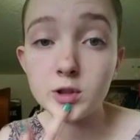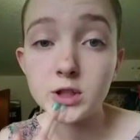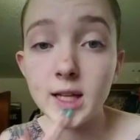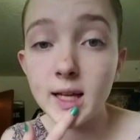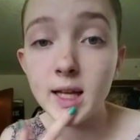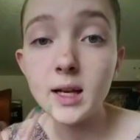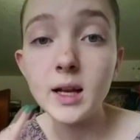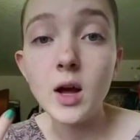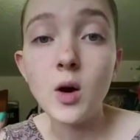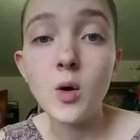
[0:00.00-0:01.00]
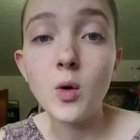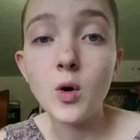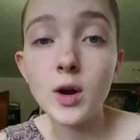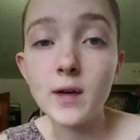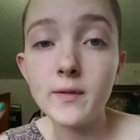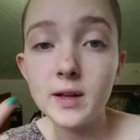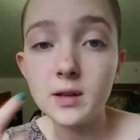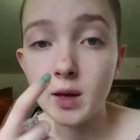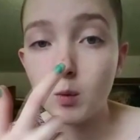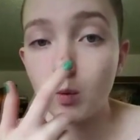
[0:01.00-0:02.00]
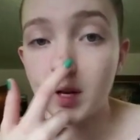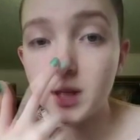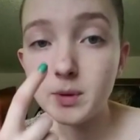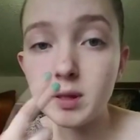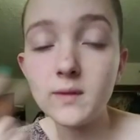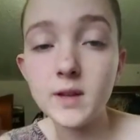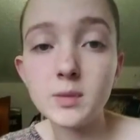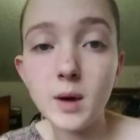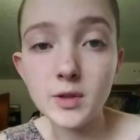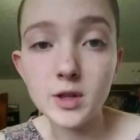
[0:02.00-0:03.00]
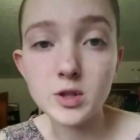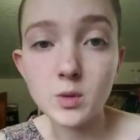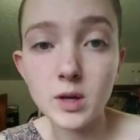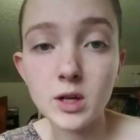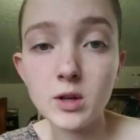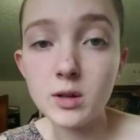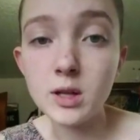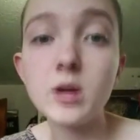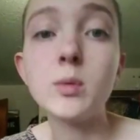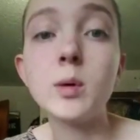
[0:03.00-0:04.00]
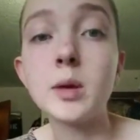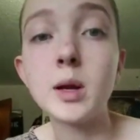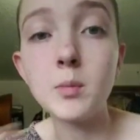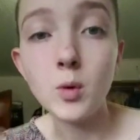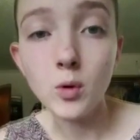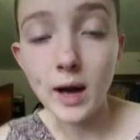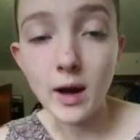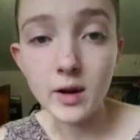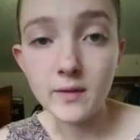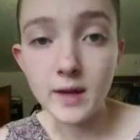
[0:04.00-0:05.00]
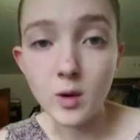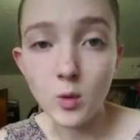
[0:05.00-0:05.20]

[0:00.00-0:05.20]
chin, or if it's like one specific spot that you're wanting to use it, you'll be able to get more out of it.